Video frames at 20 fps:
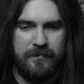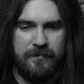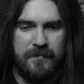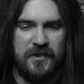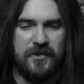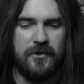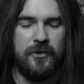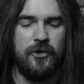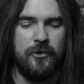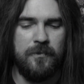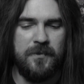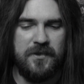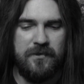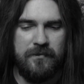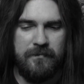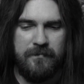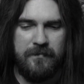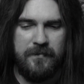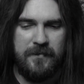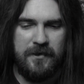Mr. Jupes,
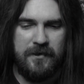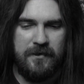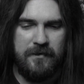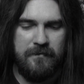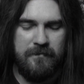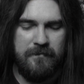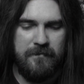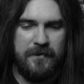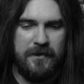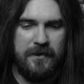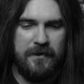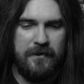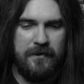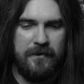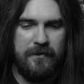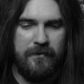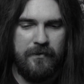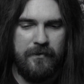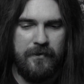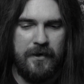
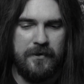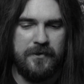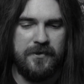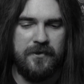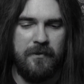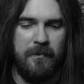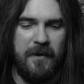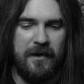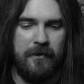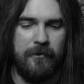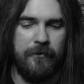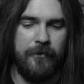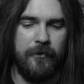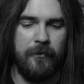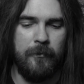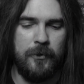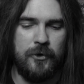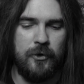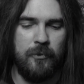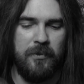there's the
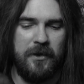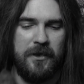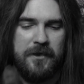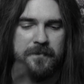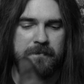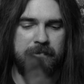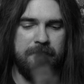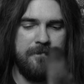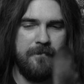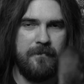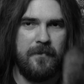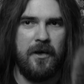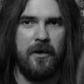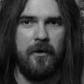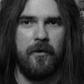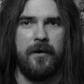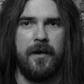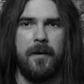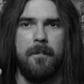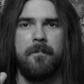microphone. Would you please?
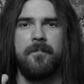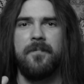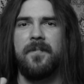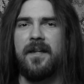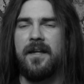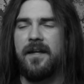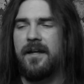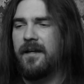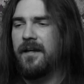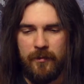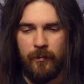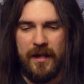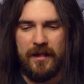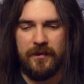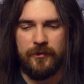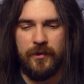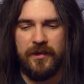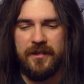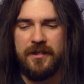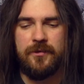Okay. Well,
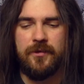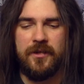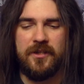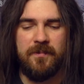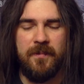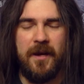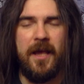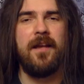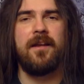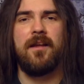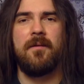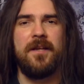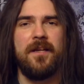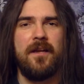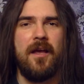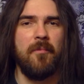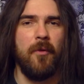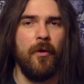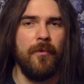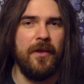do I need to explain? I mean,
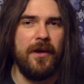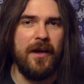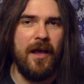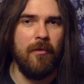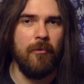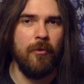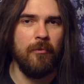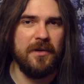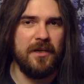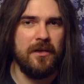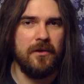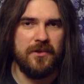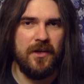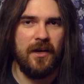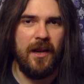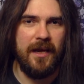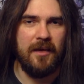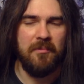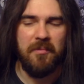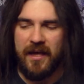I bought that album because I
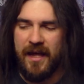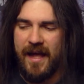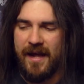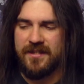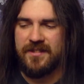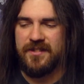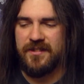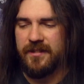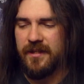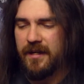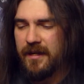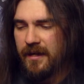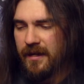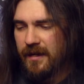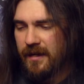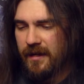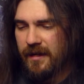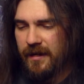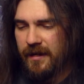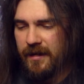like Behexen.
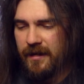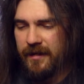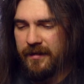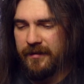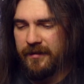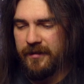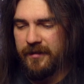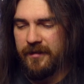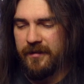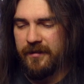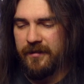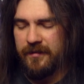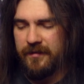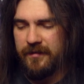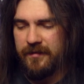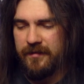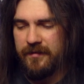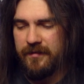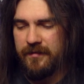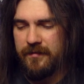And,
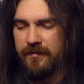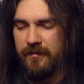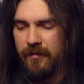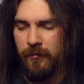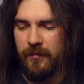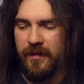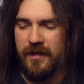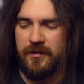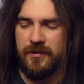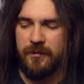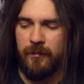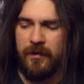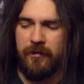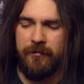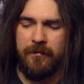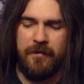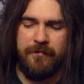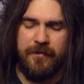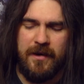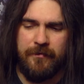there's one of
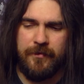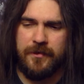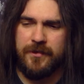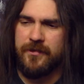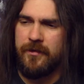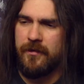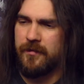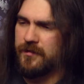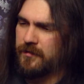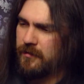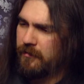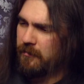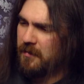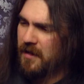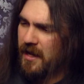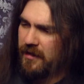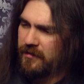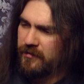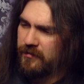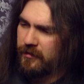my favorite songs of
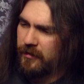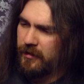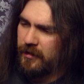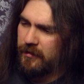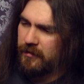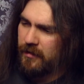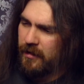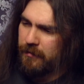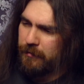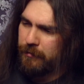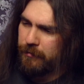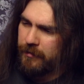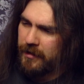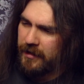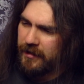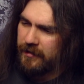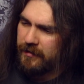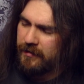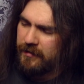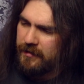Behexen on it, I
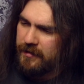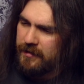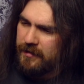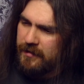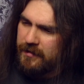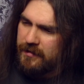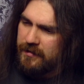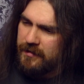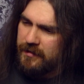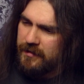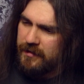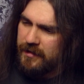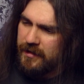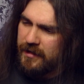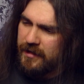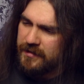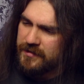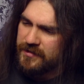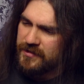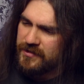think.
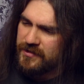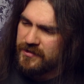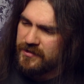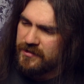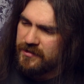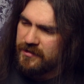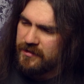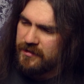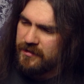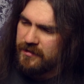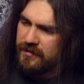It's